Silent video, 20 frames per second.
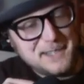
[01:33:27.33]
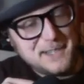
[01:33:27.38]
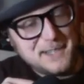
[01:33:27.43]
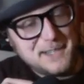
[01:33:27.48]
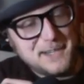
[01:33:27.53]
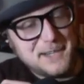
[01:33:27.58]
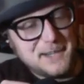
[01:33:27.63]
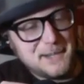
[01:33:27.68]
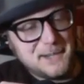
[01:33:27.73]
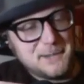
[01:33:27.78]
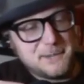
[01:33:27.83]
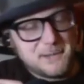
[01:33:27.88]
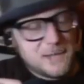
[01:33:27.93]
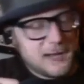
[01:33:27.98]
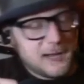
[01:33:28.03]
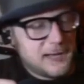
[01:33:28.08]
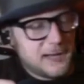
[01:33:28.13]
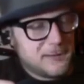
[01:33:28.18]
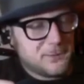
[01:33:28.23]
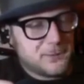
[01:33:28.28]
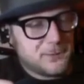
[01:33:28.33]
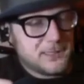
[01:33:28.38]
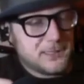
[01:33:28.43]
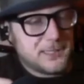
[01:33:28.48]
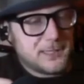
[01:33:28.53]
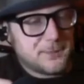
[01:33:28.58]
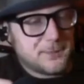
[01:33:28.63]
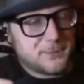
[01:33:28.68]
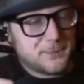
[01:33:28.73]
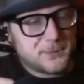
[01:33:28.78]
I
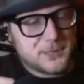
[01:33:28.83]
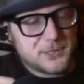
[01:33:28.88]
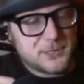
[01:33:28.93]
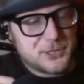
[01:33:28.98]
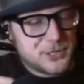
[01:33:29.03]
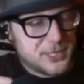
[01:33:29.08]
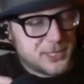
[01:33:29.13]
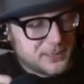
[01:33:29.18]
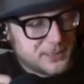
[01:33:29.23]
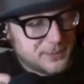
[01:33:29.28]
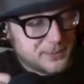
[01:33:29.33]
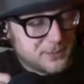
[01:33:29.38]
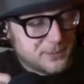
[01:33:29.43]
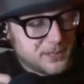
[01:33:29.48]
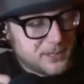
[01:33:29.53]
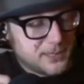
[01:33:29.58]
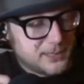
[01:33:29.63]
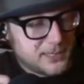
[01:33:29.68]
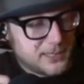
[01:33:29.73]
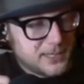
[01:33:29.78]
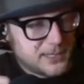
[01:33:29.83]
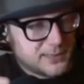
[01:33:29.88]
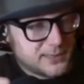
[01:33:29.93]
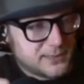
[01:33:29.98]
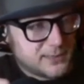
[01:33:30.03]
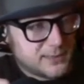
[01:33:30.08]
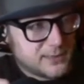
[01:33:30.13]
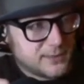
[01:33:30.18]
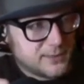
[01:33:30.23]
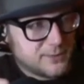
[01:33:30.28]
really appreciate the
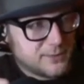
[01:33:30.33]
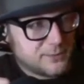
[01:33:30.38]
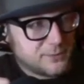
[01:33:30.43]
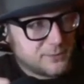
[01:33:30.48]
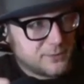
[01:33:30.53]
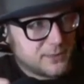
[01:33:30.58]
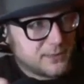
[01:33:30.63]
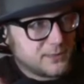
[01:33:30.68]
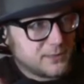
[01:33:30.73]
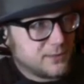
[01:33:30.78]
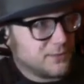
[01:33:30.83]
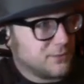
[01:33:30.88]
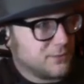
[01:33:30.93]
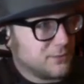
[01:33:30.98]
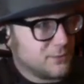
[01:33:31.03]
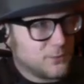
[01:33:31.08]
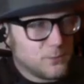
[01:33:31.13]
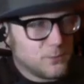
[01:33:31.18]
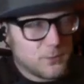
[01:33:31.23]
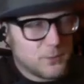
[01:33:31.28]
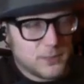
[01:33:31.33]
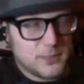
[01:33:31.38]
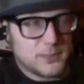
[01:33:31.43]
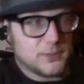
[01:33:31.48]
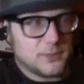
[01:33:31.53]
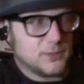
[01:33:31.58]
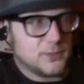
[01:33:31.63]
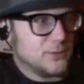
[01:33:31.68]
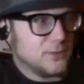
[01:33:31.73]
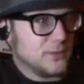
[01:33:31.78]
podcast. I love what
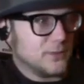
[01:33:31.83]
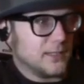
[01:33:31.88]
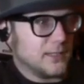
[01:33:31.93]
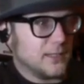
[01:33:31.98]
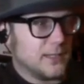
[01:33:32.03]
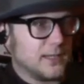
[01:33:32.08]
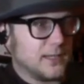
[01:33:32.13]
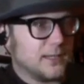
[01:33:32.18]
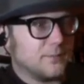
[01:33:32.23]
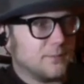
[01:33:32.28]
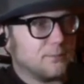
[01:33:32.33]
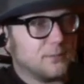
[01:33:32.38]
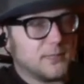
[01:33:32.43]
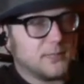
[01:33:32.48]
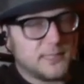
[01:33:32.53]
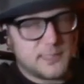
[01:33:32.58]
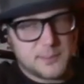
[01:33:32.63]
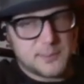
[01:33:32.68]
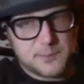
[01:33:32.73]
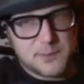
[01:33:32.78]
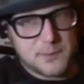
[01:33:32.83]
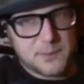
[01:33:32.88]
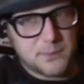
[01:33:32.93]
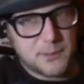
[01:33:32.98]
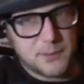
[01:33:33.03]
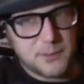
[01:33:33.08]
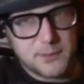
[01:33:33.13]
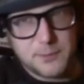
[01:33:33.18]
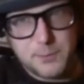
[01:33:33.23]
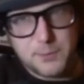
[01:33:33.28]
you're doing, and please be a
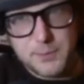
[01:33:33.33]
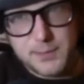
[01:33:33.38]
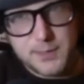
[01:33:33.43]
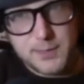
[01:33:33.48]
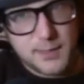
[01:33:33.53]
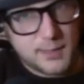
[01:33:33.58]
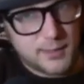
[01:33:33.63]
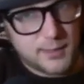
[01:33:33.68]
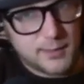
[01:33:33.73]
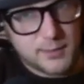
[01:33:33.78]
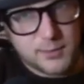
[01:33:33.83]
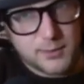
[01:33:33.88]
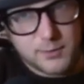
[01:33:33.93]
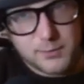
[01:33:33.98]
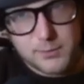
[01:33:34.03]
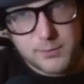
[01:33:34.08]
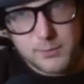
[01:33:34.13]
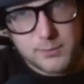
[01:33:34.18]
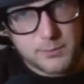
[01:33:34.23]
part of We the Hallowed.